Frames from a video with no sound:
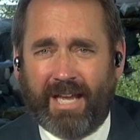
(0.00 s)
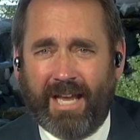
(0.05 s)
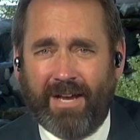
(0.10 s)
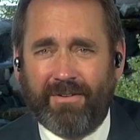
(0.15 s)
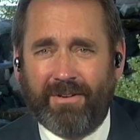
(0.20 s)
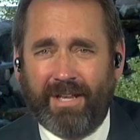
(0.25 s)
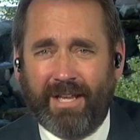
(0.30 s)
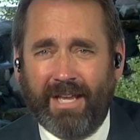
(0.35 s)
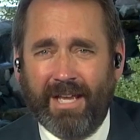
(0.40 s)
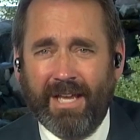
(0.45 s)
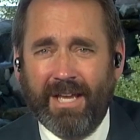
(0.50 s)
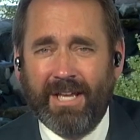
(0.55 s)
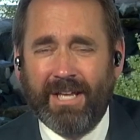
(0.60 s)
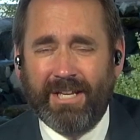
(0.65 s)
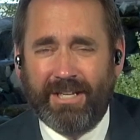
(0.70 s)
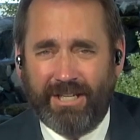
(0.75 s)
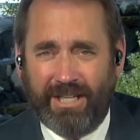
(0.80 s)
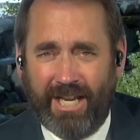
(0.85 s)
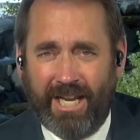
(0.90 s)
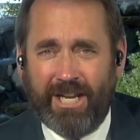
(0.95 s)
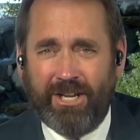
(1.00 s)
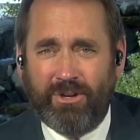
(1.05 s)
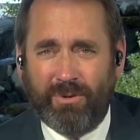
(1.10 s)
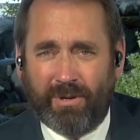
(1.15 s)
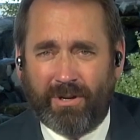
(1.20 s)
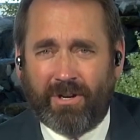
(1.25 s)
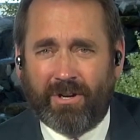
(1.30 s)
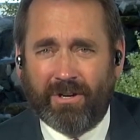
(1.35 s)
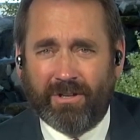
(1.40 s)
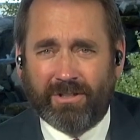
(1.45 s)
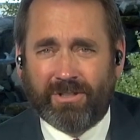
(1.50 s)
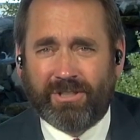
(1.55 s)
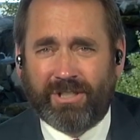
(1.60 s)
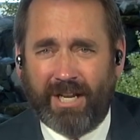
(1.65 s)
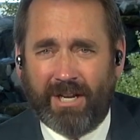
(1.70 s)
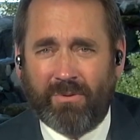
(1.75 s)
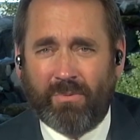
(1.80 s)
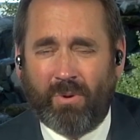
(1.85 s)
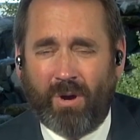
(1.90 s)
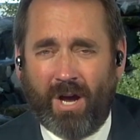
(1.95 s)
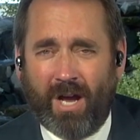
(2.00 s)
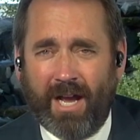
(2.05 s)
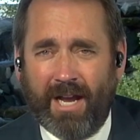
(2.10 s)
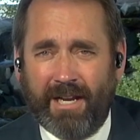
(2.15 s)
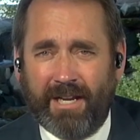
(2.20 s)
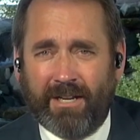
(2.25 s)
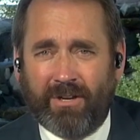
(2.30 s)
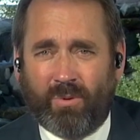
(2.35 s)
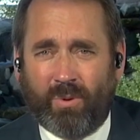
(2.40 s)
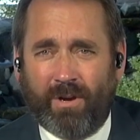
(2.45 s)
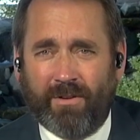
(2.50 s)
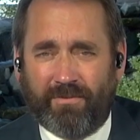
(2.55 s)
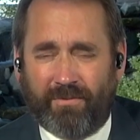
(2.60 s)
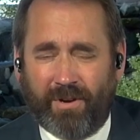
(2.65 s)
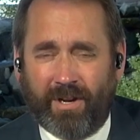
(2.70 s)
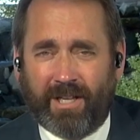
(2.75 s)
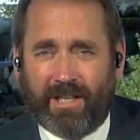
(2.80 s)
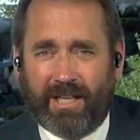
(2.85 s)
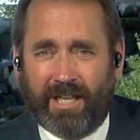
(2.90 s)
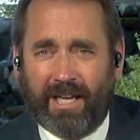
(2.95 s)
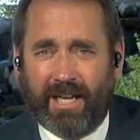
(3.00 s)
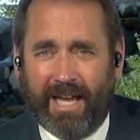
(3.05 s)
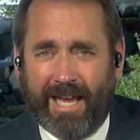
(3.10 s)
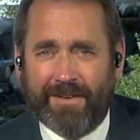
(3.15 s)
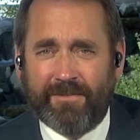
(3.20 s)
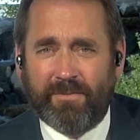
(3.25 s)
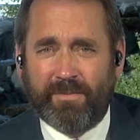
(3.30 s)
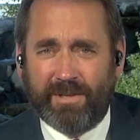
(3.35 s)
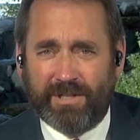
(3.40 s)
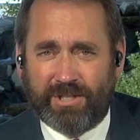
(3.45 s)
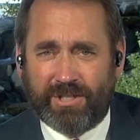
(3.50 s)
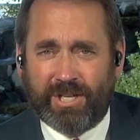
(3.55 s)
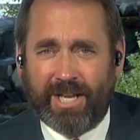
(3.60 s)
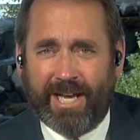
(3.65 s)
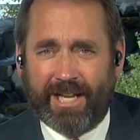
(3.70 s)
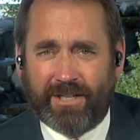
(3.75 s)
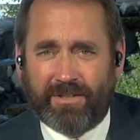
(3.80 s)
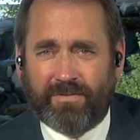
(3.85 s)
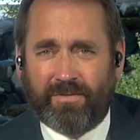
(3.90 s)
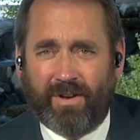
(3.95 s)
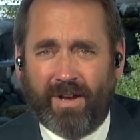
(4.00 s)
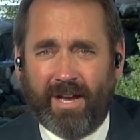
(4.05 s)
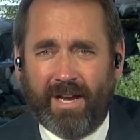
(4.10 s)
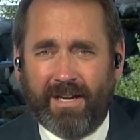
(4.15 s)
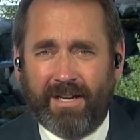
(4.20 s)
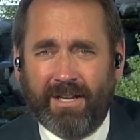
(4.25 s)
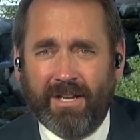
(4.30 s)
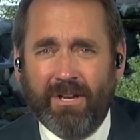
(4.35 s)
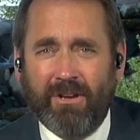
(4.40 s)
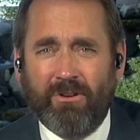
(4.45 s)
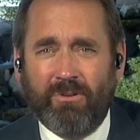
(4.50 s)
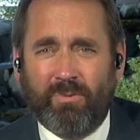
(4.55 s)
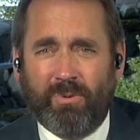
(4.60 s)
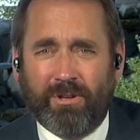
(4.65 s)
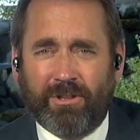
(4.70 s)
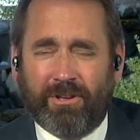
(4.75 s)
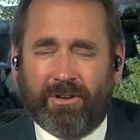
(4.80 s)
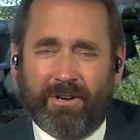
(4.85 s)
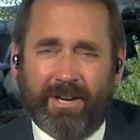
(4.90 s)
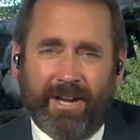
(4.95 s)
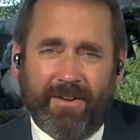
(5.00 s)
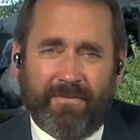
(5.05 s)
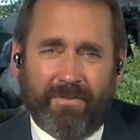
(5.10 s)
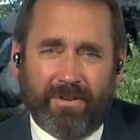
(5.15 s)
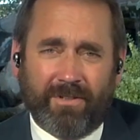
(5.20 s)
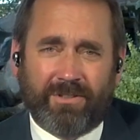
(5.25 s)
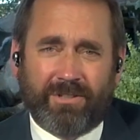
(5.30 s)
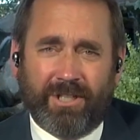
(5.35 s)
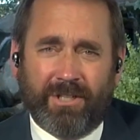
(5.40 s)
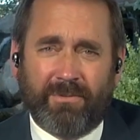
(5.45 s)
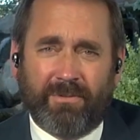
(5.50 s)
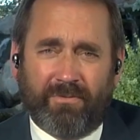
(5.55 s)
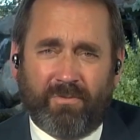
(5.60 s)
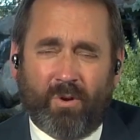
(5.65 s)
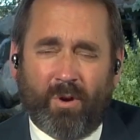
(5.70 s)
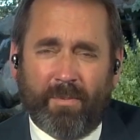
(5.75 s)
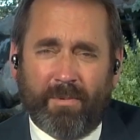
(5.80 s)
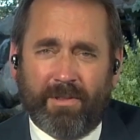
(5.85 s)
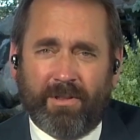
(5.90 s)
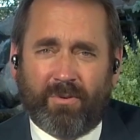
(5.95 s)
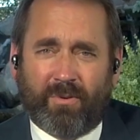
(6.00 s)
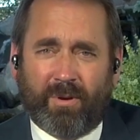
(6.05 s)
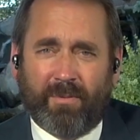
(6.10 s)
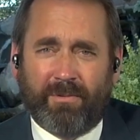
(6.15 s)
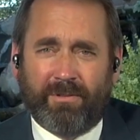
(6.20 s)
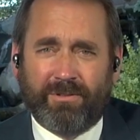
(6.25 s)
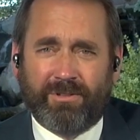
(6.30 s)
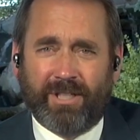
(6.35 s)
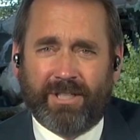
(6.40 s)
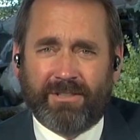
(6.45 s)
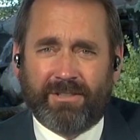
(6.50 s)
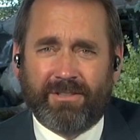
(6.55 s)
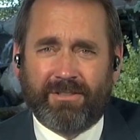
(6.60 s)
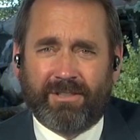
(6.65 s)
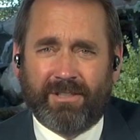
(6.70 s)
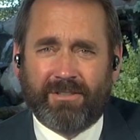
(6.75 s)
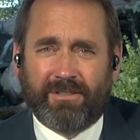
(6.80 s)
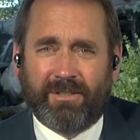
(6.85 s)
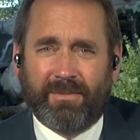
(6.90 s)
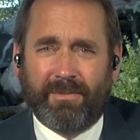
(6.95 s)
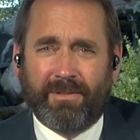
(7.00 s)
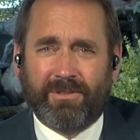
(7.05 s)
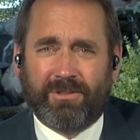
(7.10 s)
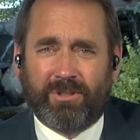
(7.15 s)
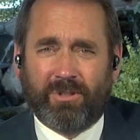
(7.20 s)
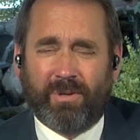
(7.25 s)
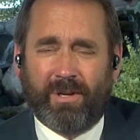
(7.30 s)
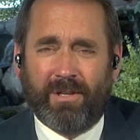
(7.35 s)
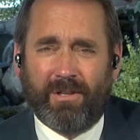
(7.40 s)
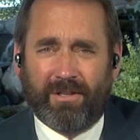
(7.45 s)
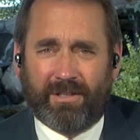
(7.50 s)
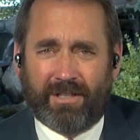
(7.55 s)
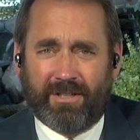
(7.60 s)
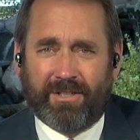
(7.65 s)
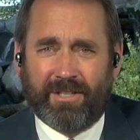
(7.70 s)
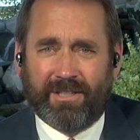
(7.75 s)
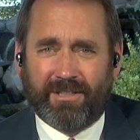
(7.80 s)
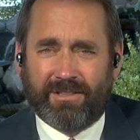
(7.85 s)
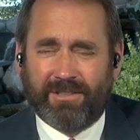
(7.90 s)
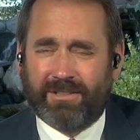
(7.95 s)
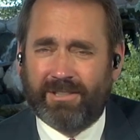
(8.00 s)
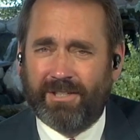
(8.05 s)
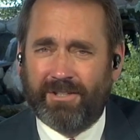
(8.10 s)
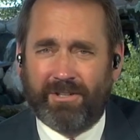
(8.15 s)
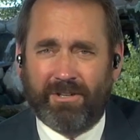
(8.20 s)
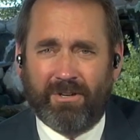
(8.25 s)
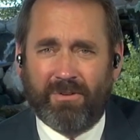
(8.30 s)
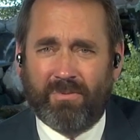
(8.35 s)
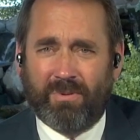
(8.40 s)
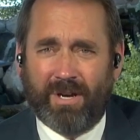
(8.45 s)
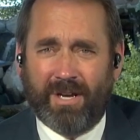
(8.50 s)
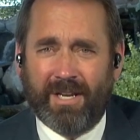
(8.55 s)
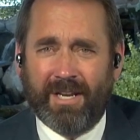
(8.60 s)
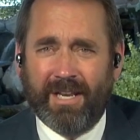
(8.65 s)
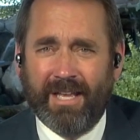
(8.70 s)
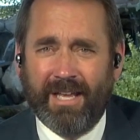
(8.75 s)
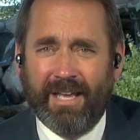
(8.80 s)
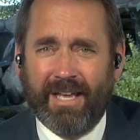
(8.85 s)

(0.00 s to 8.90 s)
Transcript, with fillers: County need to occur statewide, and quite frankly, I haven't been satisfied with our efforts at reforming the criminal justice system, and so I looked at this and said, you know what?